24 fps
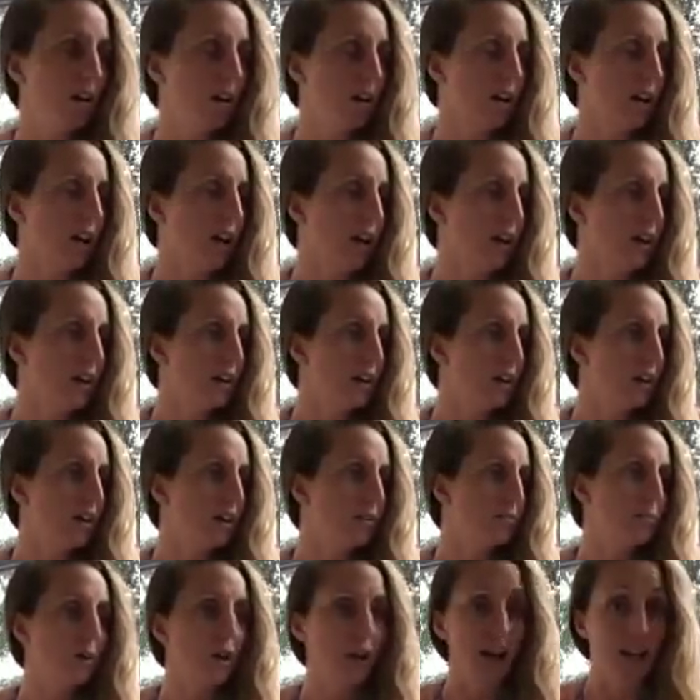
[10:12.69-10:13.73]
Okay,
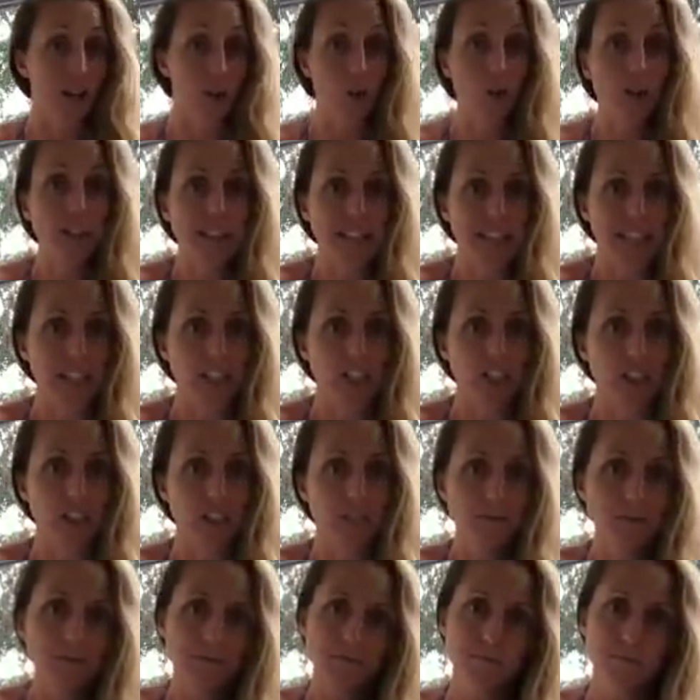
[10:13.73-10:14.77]
but I could teach
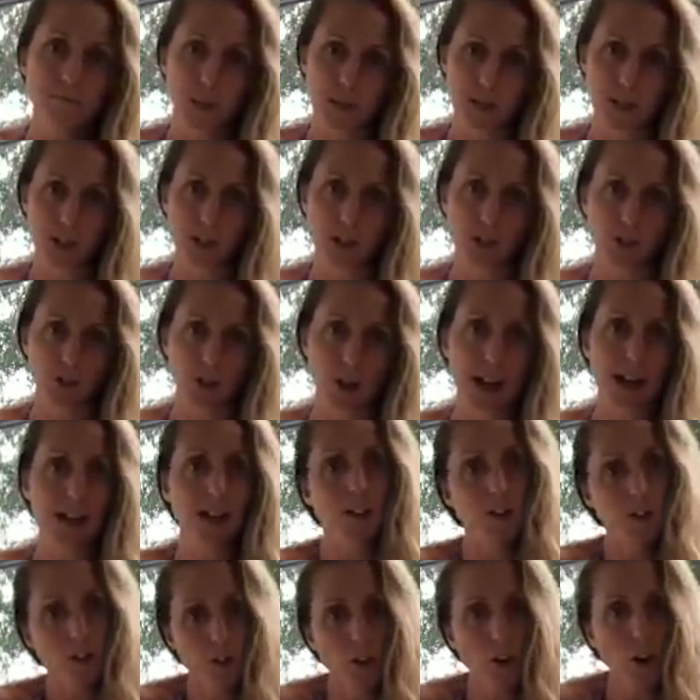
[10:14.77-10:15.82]
them, but do I?
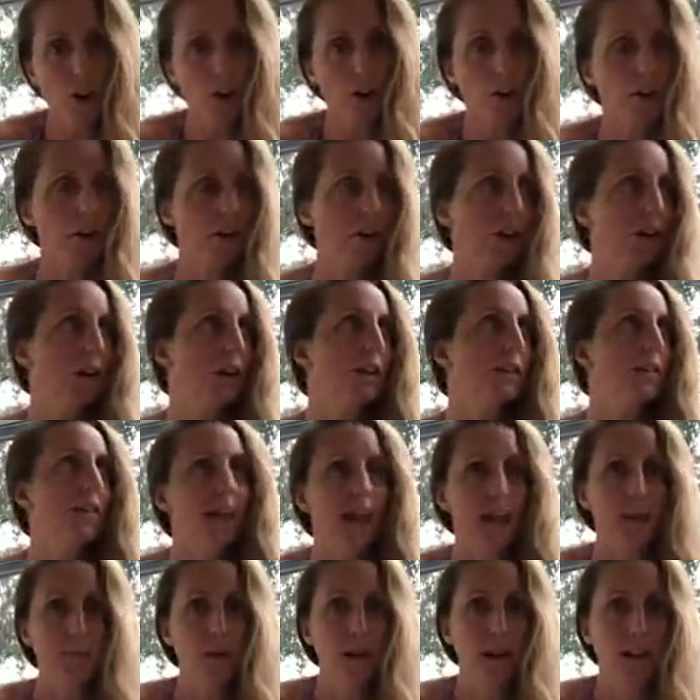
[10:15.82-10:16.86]
No.
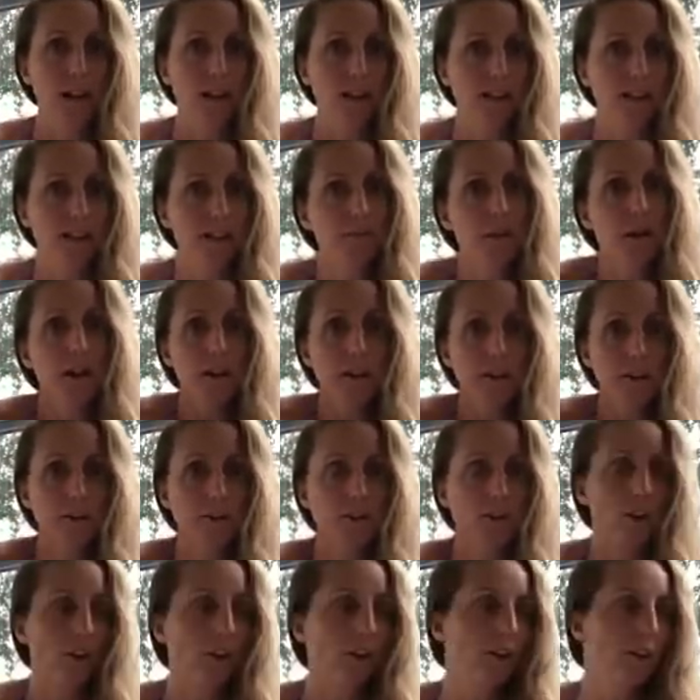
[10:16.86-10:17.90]
They my customer?
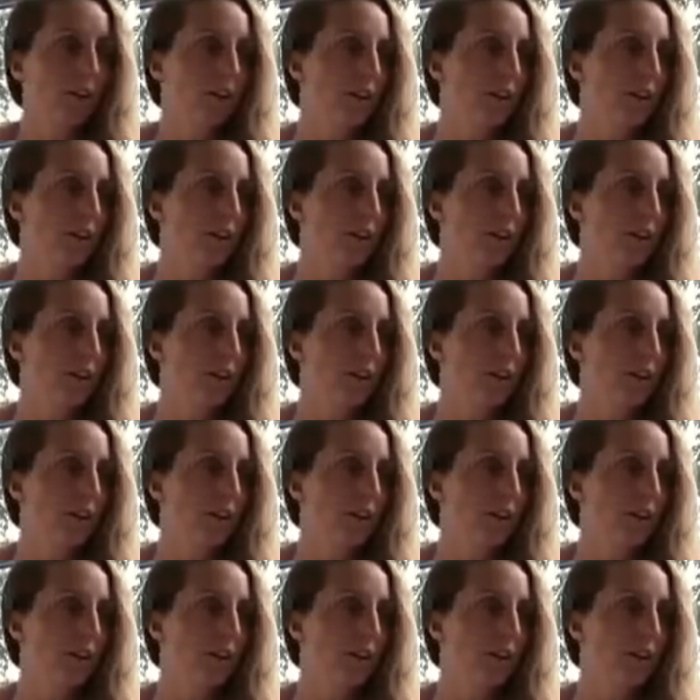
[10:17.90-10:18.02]
No.